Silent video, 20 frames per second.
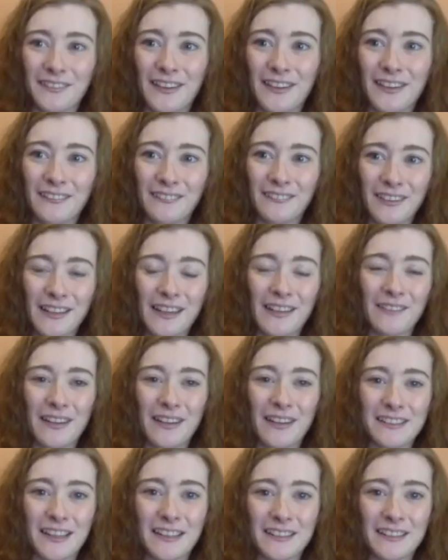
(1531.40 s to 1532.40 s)
Rain. I really
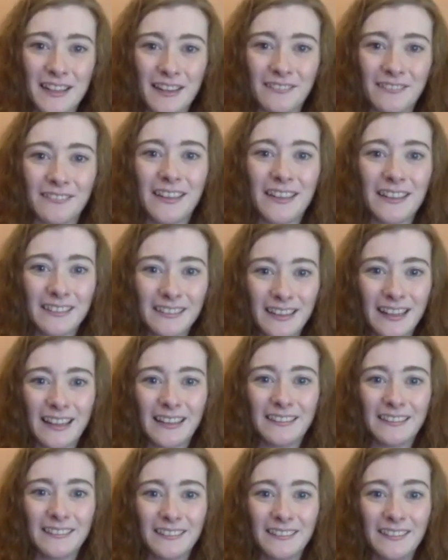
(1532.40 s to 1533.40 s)
appreciate you having me,
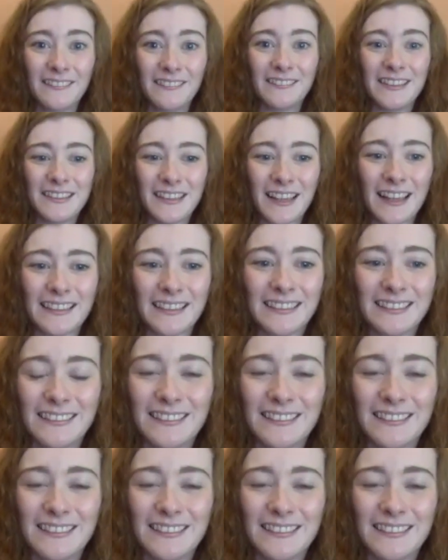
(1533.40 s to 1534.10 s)
and lovely chat.